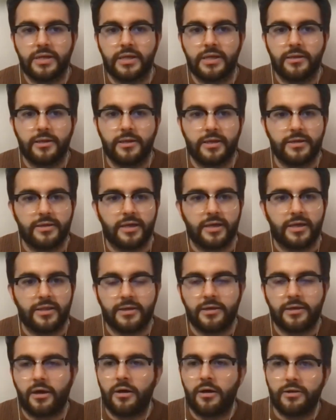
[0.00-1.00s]
And like, I
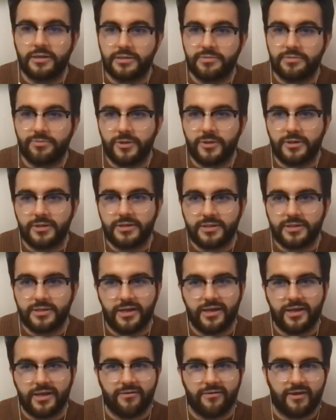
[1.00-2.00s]
think all his books kind
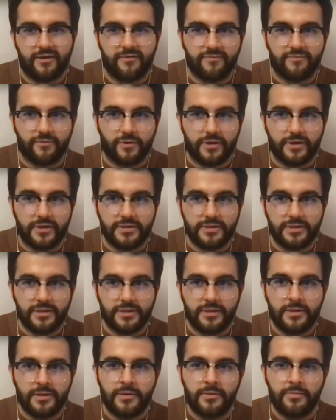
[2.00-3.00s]
of have that voice,
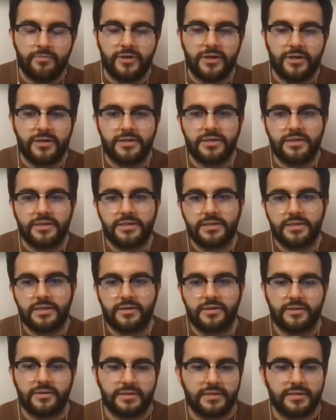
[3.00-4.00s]
but just
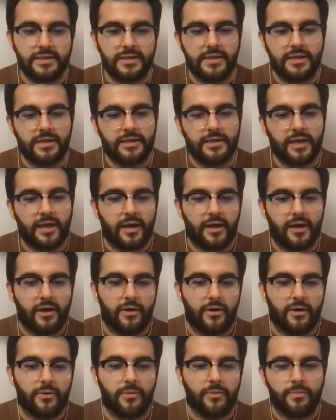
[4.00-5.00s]
seeing
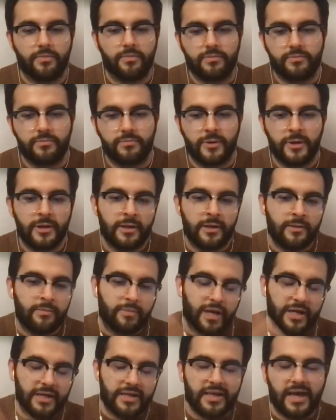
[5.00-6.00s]
how
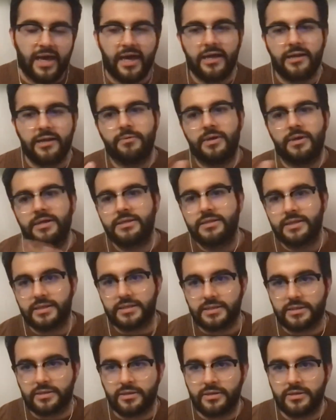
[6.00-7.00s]
my dad and my
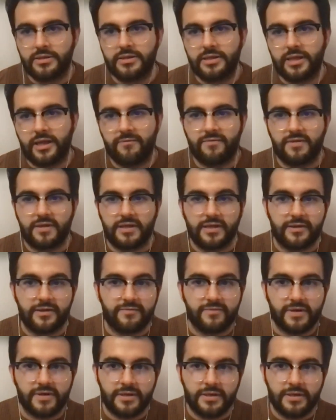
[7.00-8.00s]
sisters have
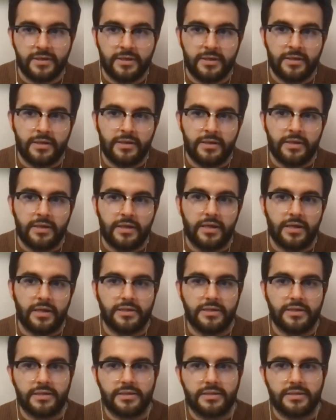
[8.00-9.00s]
lived, and
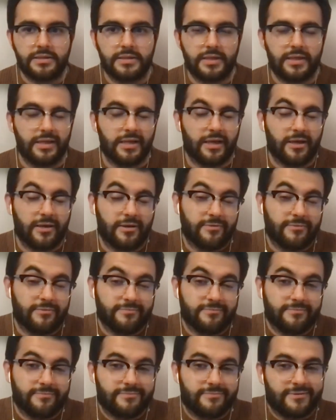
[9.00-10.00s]
just seeing how
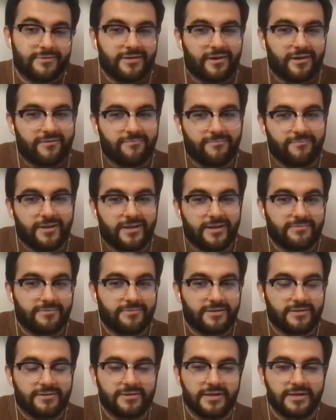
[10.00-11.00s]
the government has
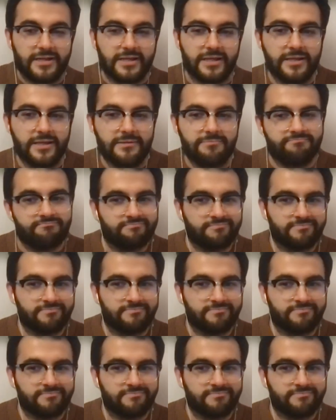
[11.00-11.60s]
been treating